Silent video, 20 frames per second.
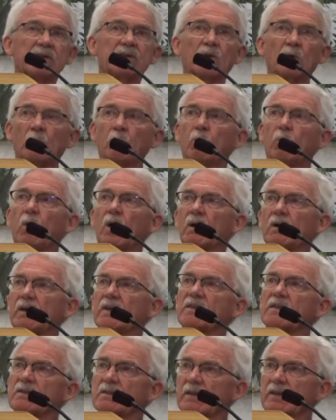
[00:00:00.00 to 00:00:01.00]
the
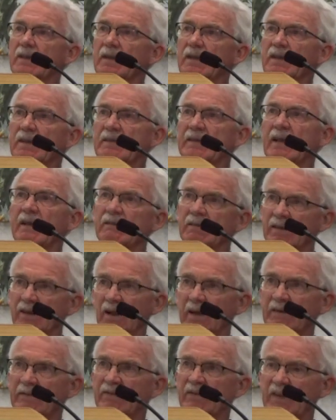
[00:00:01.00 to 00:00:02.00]
worst that
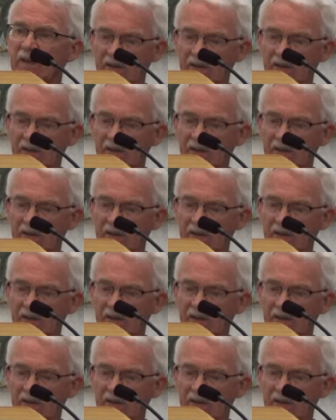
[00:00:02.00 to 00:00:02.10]
life